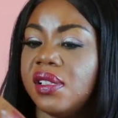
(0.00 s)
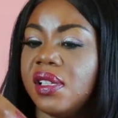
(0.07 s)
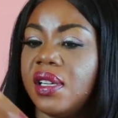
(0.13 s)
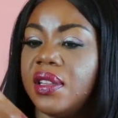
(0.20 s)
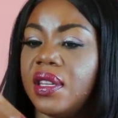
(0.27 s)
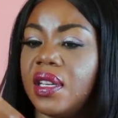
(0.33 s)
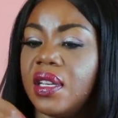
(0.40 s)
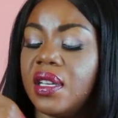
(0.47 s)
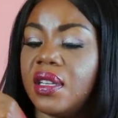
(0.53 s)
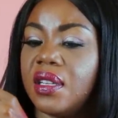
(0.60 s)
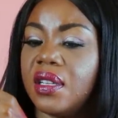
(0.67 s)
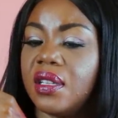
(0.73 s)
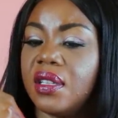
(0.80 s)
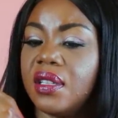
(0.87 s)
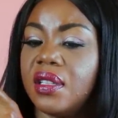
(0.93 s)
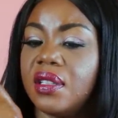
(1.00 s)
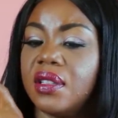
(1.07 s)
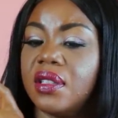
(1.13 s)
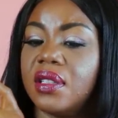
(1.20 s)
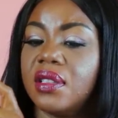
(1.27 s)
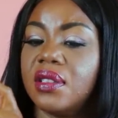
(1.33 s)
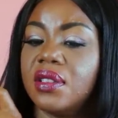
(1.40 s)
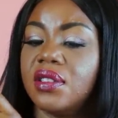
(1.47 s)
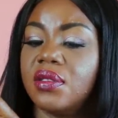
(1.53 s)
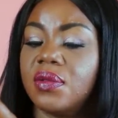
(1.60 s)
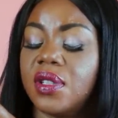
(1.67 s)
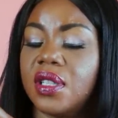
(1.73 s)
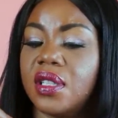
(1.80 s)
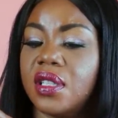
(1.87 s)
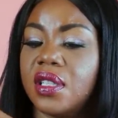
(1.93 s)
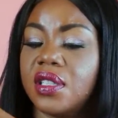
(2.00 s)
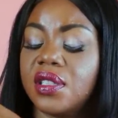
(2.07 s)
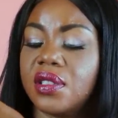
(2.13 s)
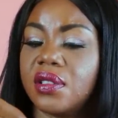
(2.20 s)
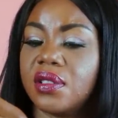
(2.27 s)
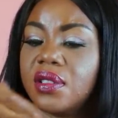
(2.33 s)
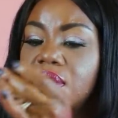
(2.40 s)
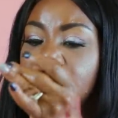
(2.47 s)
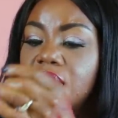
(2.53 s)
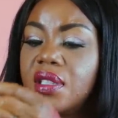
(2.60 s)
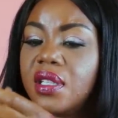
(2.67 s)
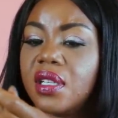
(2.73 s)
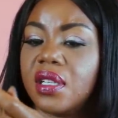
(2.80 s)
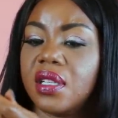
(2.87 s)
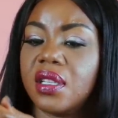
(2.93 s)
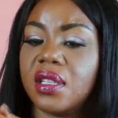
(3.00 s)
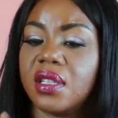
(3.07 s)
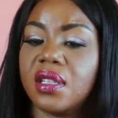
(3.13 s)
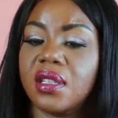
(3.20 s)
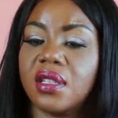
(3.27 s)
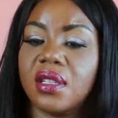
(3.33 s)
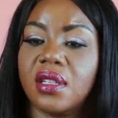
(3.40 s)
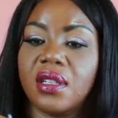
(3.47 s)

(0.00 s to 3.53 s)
And then this is what Hustler looks like.